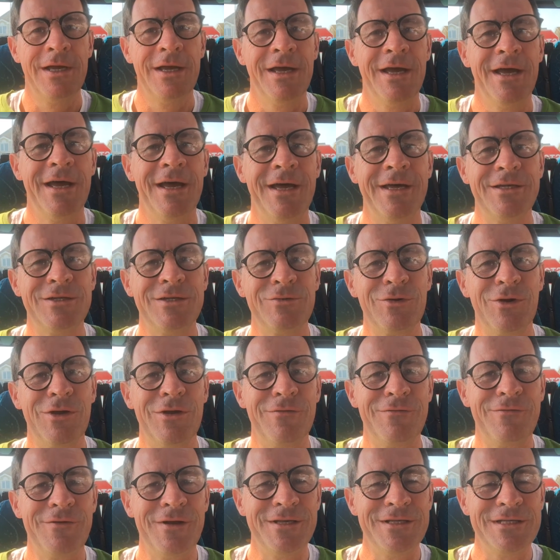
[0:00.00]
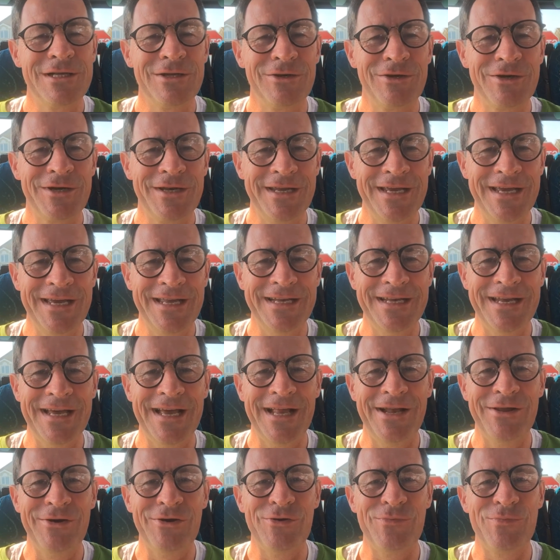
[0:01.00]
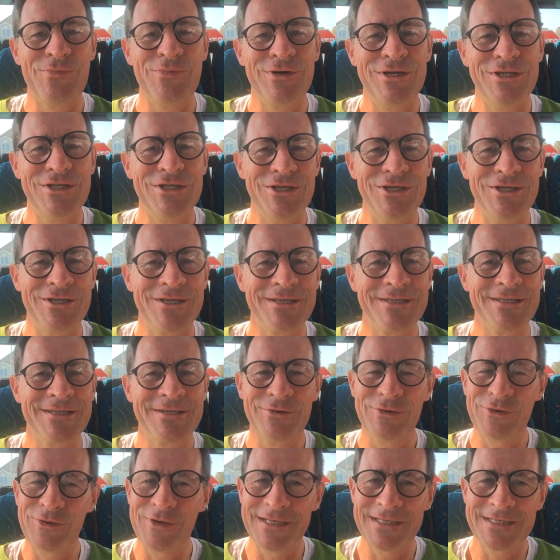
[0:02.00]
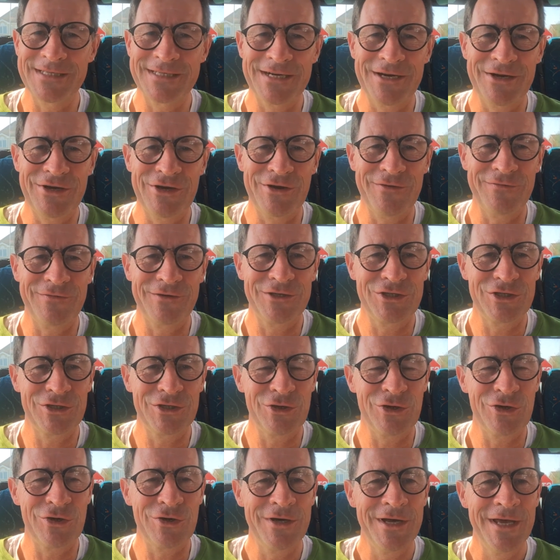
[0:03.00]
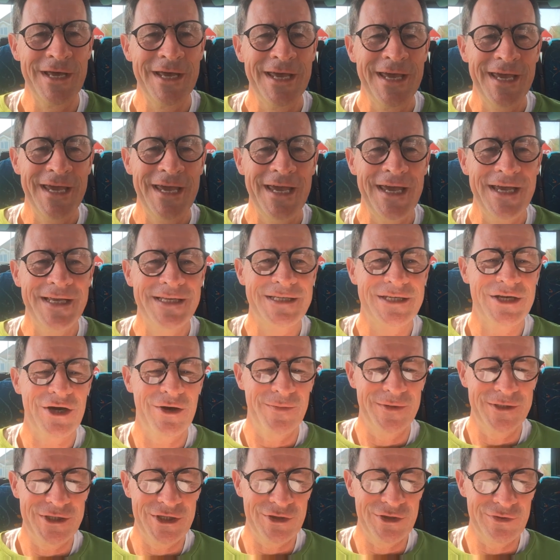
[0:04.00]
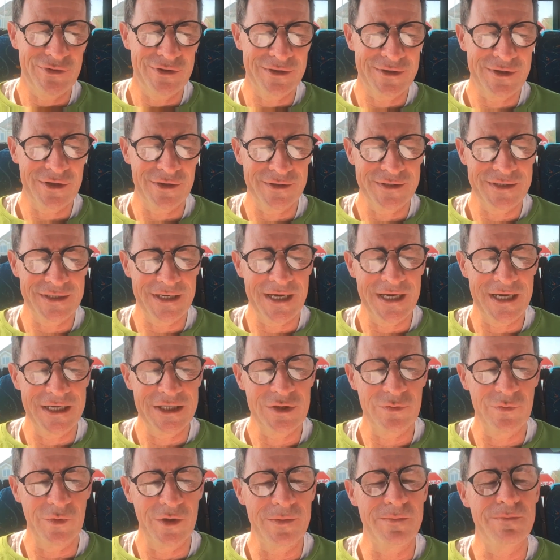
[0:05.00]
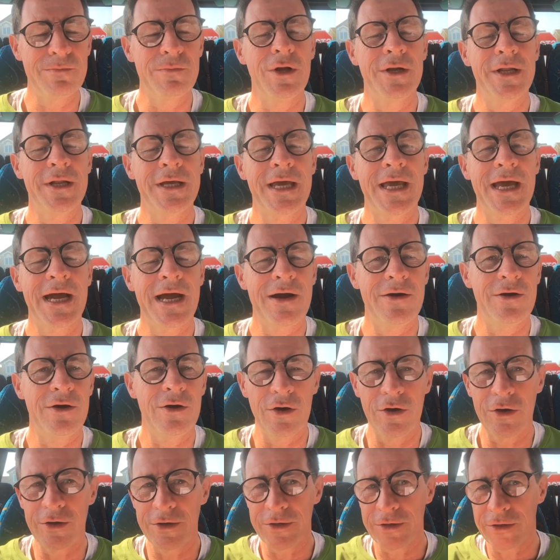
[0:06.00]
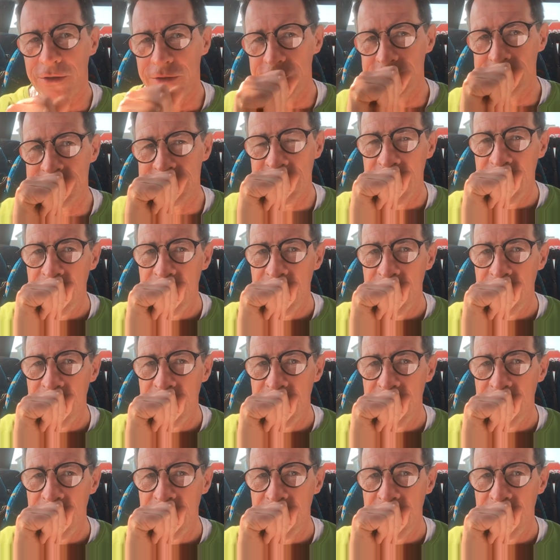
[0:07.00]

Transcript: And to all our friends looking in, hello, Bridget. So let's start off our show. It's coming to you in association with Mullingar Autos.